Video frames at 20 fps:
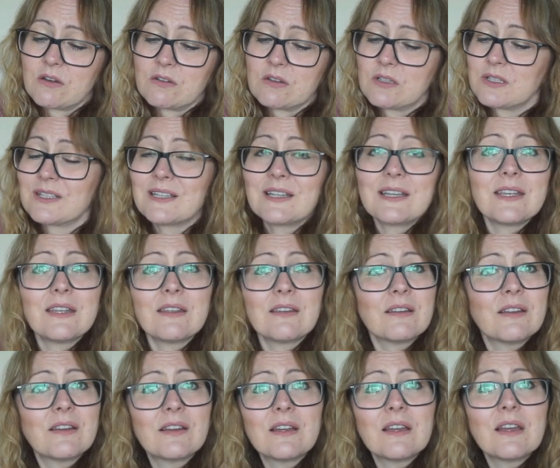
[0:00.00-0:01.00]

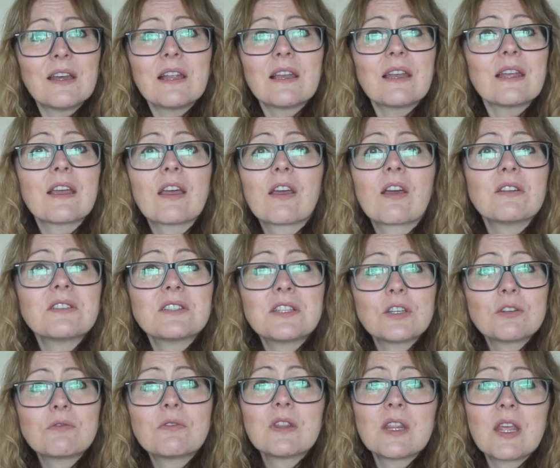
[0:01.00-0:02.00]
honestly, like
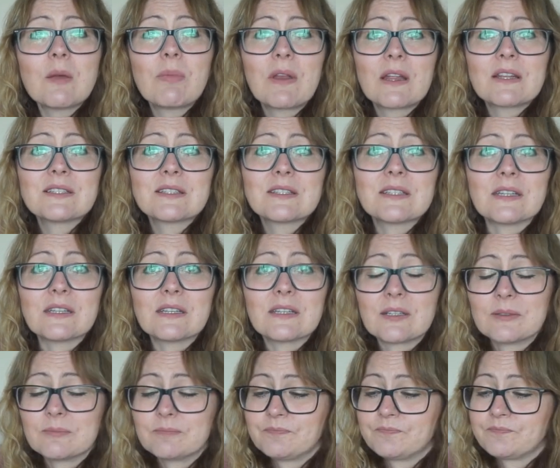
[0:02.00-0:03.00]
considering they're plastic,